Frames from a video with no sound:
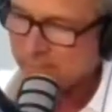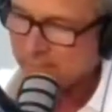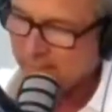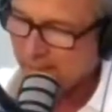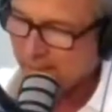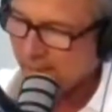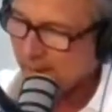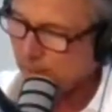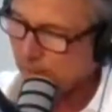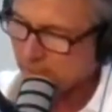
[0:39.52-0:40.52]

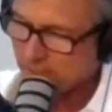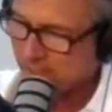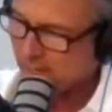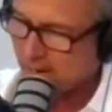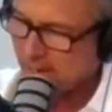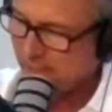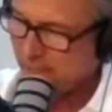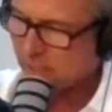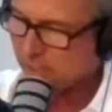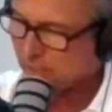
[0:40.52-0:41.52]

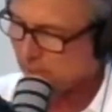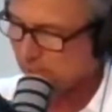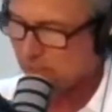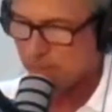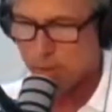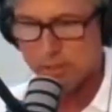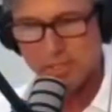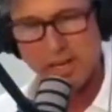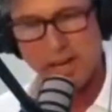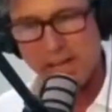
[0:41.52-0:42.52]
This person
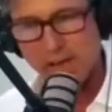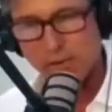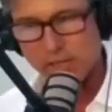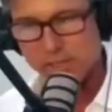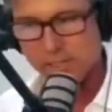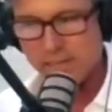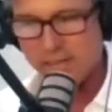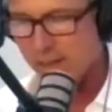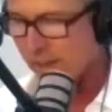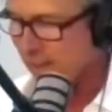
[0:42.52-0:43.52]
that I have on
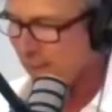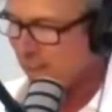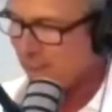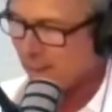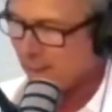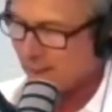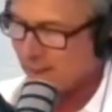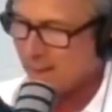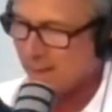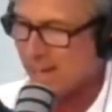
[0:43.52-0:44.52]
today,
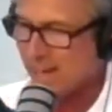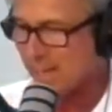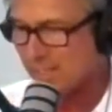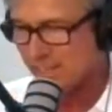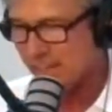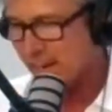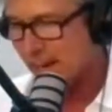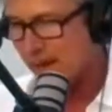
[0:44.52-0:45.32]
I got to tell you,